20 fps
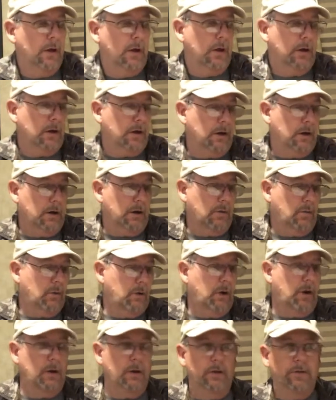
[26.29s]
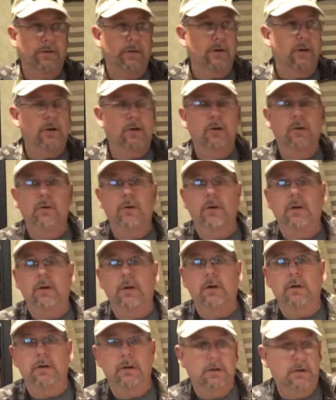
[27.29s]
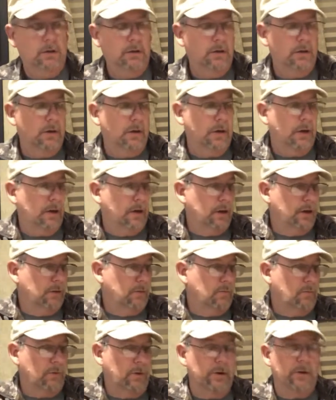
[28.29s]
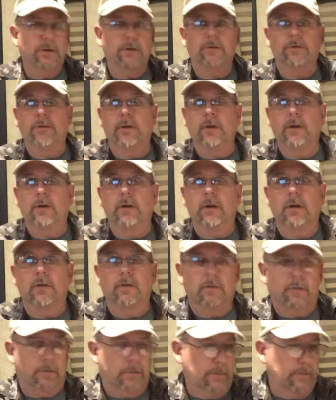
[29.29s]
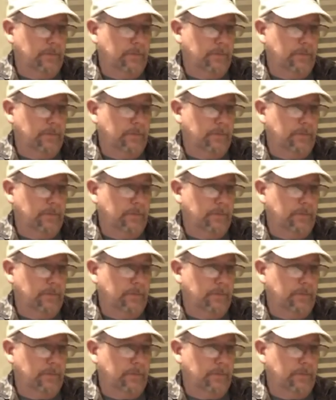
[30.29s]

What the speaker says: what all is included, and what each thing does.